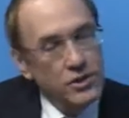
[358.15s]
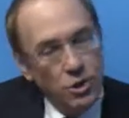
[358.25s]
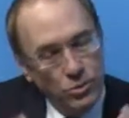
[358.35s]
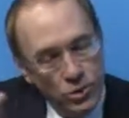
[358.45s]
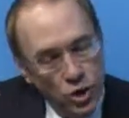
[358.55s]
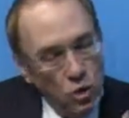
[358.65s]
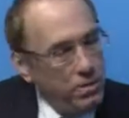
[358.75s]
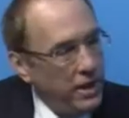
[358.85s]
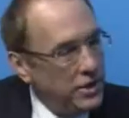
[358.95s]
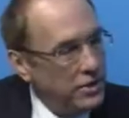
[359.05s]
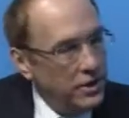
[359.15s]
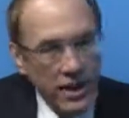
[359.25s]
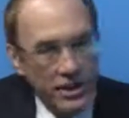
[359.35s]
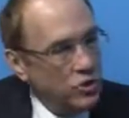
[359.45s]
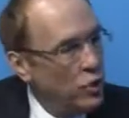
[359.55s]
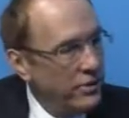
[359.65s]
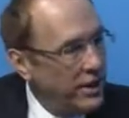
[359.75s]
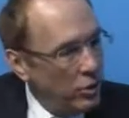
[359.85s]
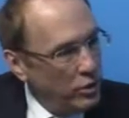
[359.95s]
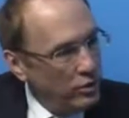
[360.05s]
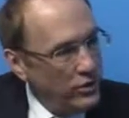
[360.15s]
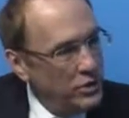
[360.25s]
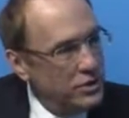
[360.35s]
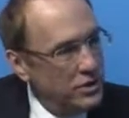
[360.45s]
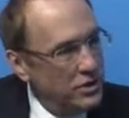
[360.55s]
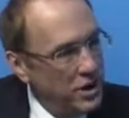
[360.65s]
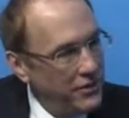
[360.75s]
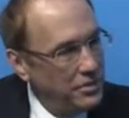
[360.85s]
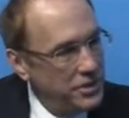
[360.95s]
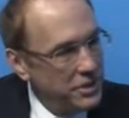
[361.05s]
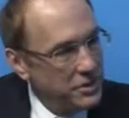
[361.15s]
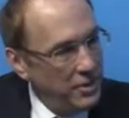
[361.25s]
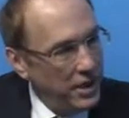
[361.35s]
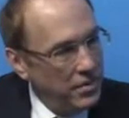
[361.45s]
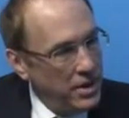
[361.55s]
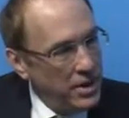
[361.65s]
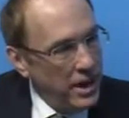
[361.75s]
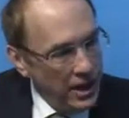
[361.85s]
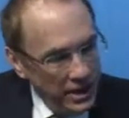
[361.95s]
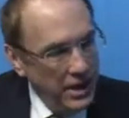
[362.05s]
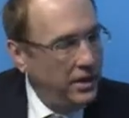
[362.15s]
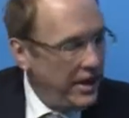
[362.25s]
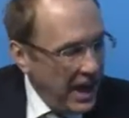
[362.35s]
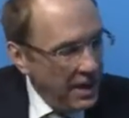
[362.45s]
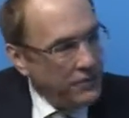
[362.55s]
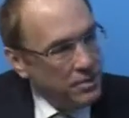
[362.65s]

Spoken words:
So no patient got a 12-hour infusion of abciximab, and again, half the